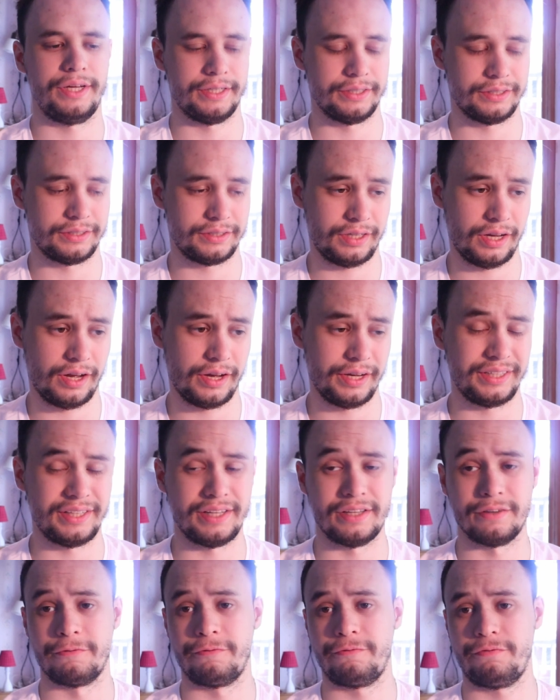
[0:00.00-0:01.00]
sign
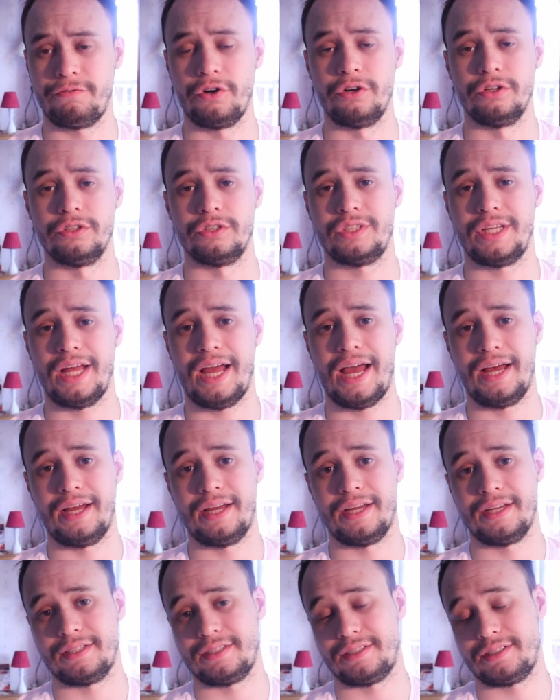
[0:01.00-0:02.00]
in first,
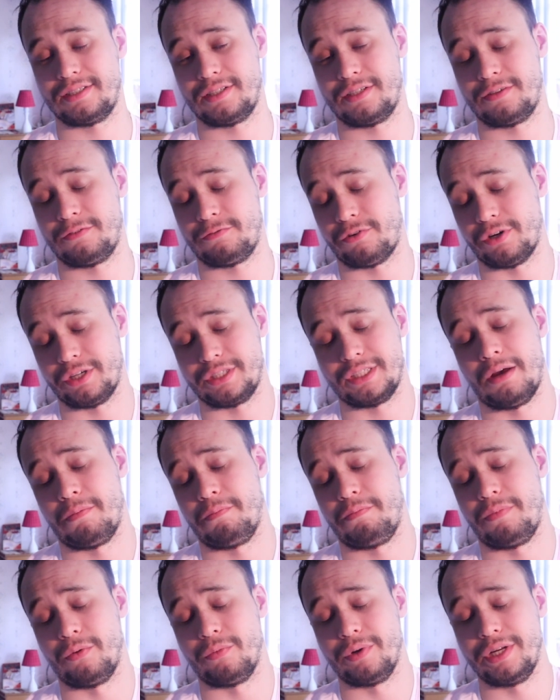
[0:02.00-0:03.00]
as for
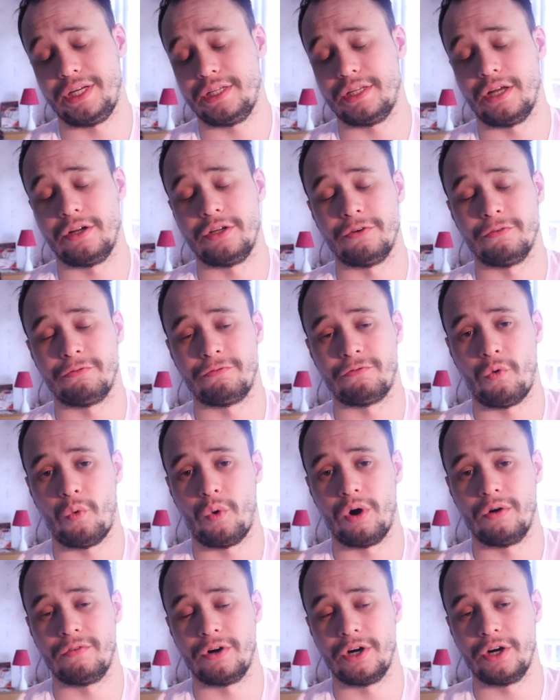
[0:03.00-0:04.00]
example we need a new
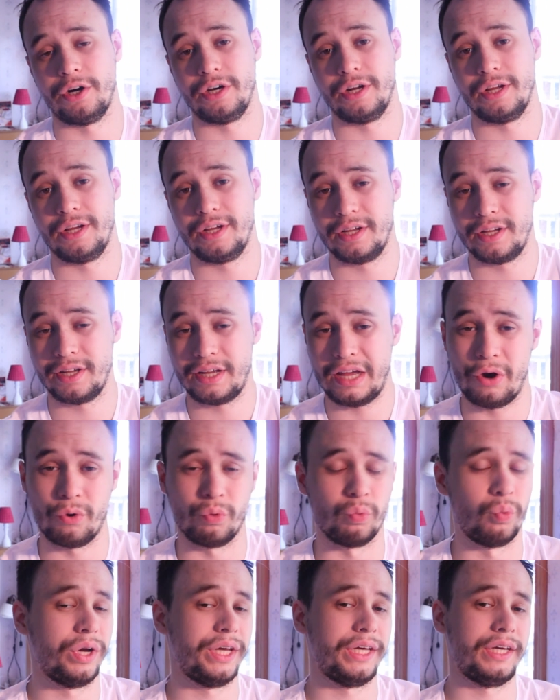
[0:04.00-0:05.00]
forward, a
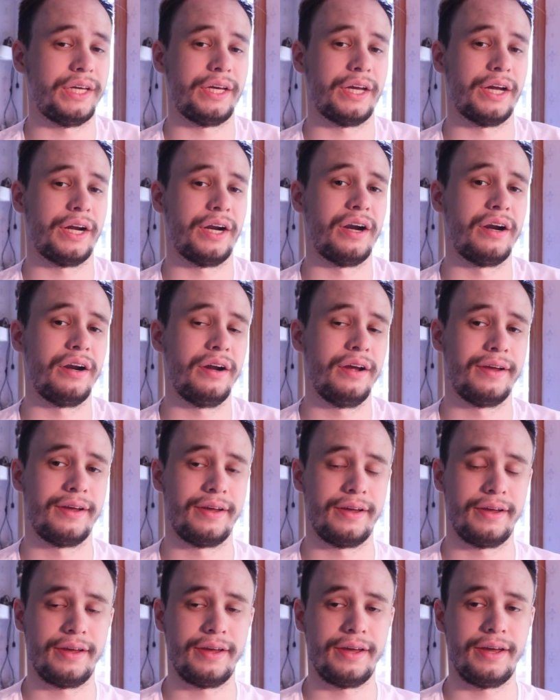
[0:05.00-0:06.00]
winger,
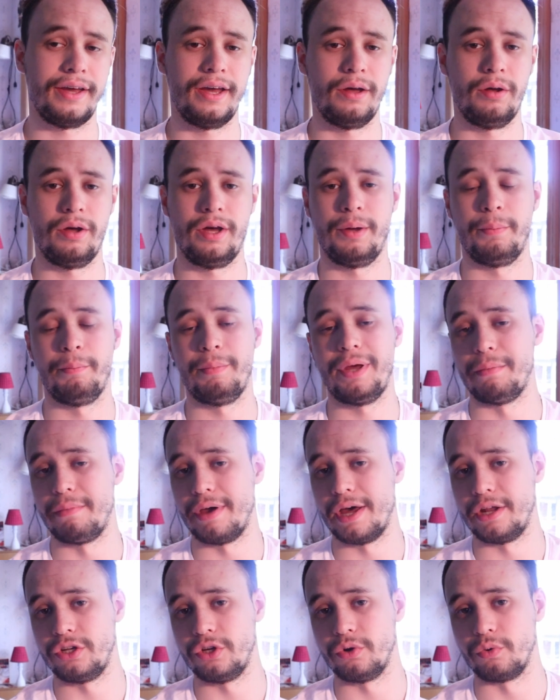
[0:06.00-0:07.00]
maybe
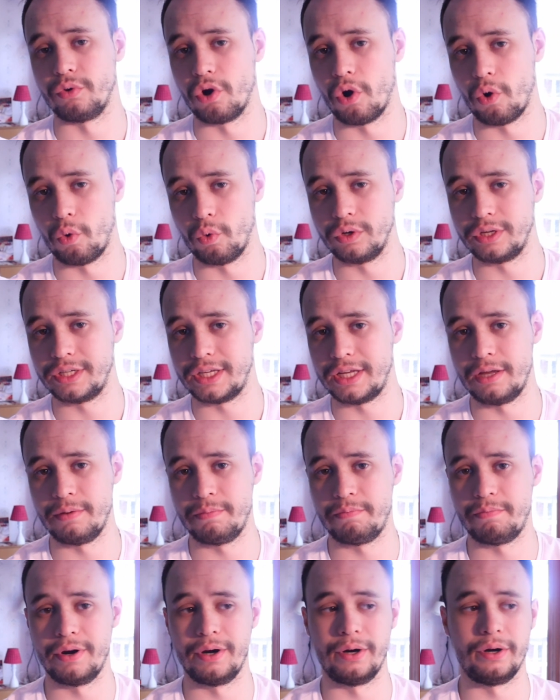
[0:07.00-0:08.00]
a new
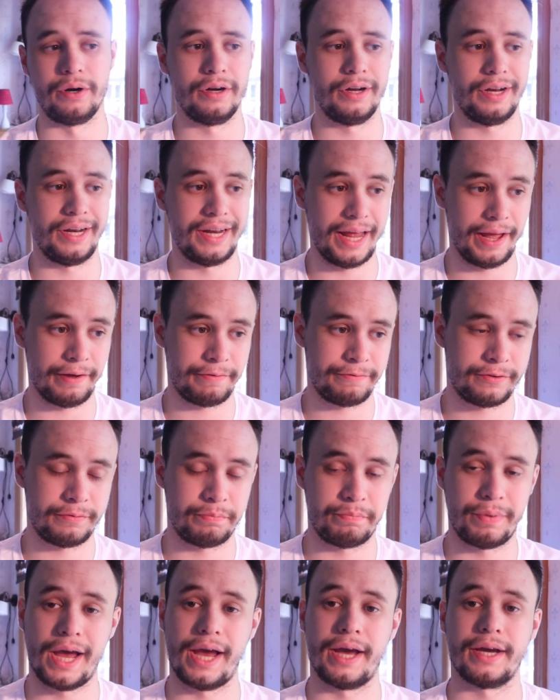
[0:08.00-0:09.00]
goalkeeper,
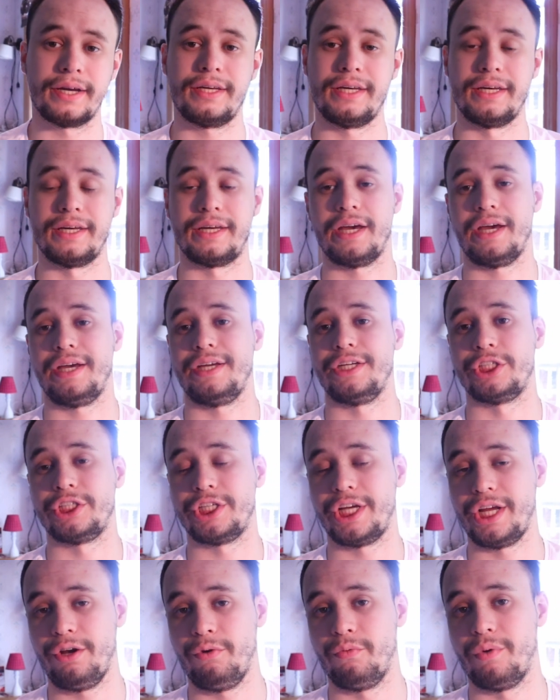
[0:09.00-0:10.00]
left back in case
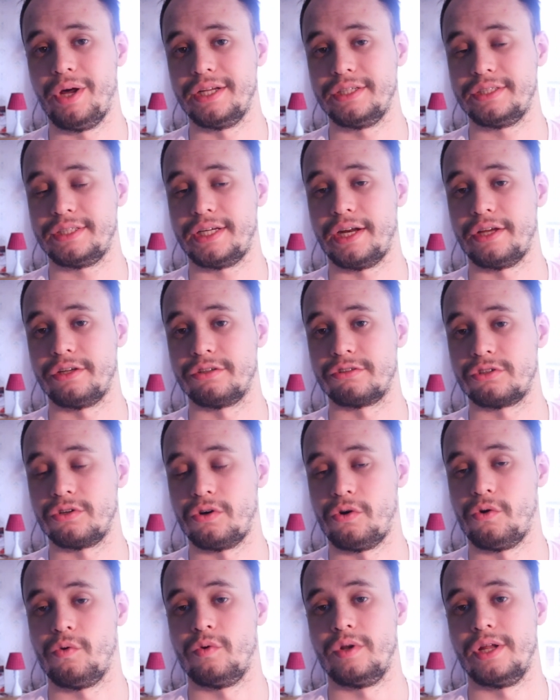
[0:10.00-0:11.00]
Chilwell is getting
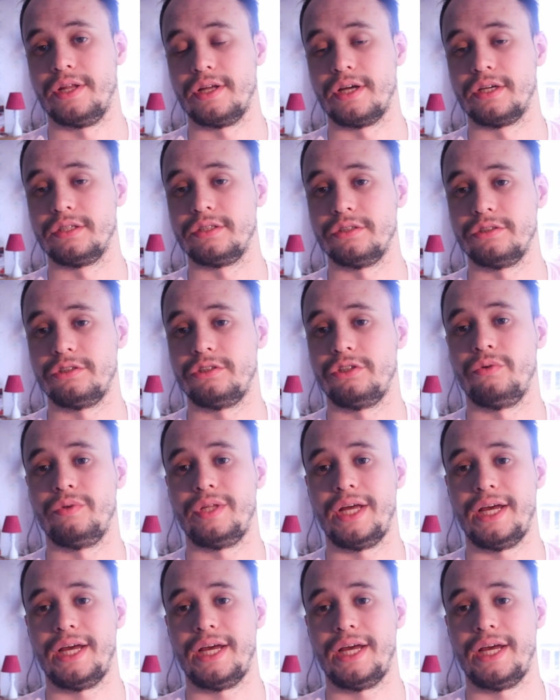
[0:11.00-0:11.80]
sold and doesn't suit